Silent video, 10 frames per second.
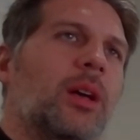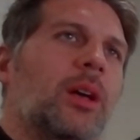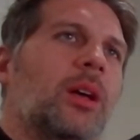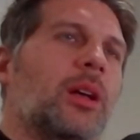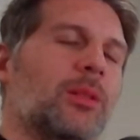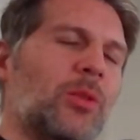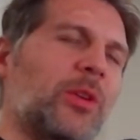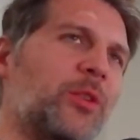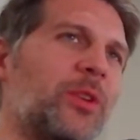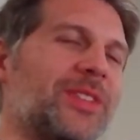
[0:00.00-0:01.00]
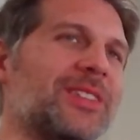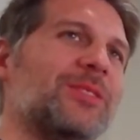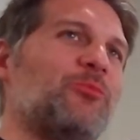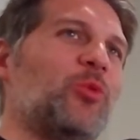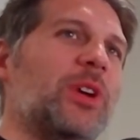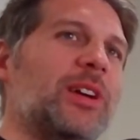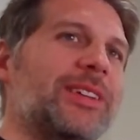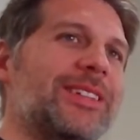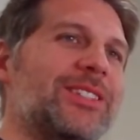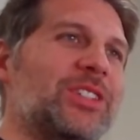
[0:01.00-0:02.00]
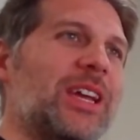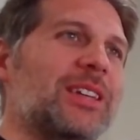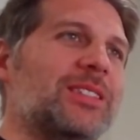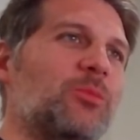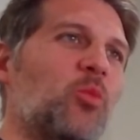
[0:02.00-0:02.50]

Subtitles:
Hello, everyone. This is Brian Jackson.